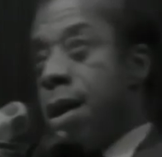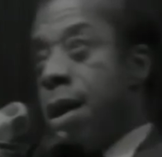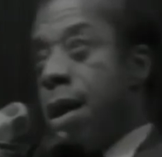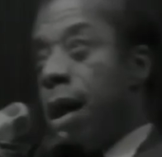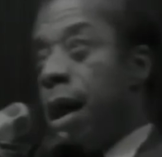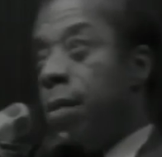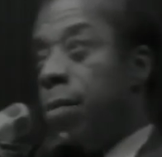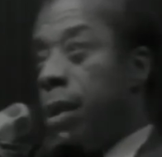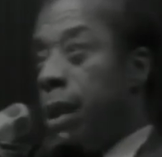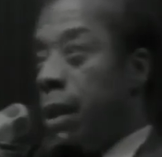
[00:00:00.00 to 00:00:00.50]

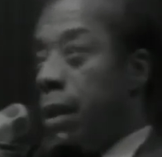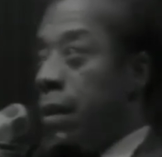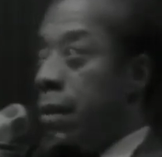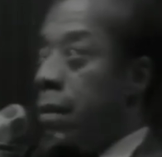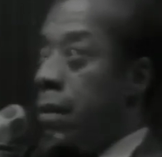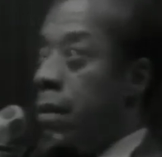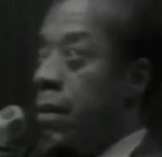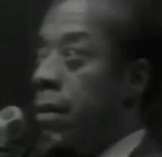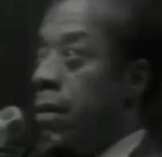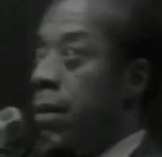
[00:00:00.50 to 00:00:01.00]
I
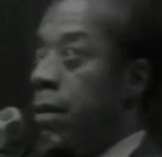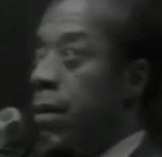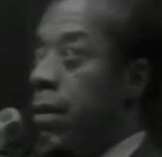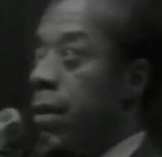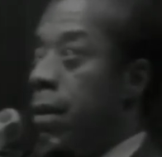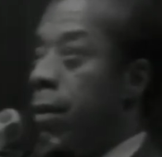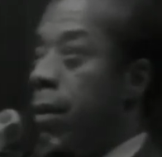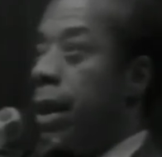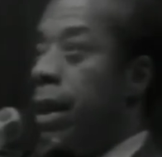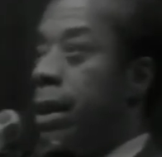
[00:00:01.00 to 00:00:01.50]
mean
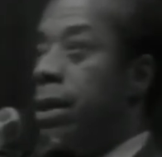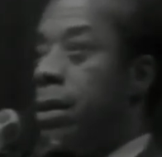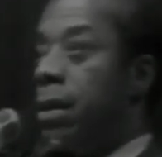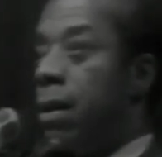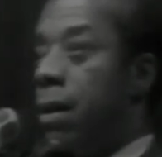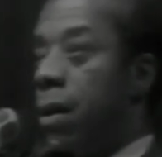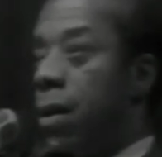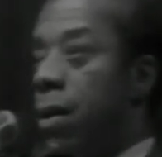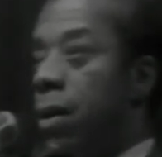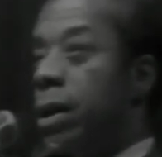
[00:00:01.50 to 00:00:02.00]
that what is
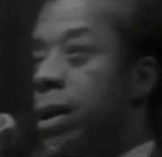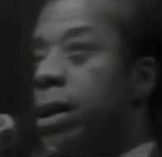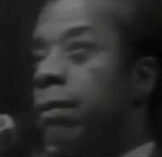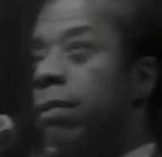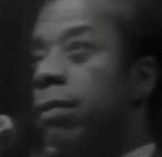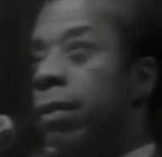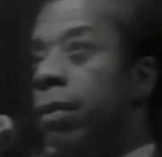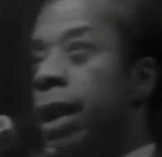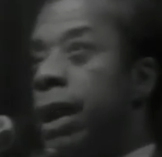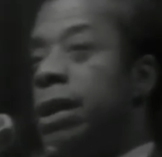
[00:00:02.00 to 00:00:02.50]
called the
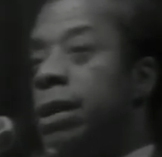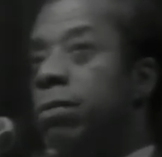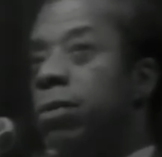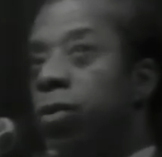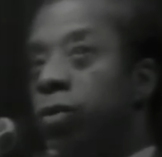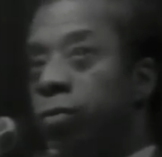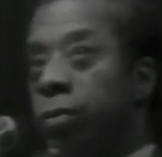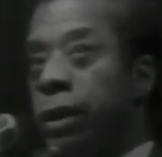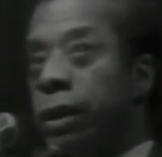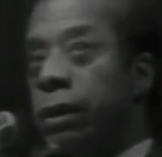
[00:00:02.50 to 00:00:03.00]
civil rights
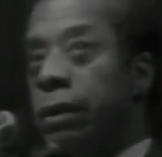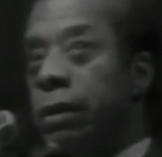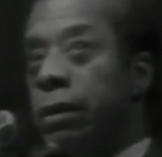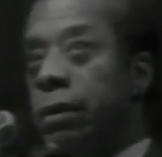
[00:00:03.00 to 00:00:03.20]
movement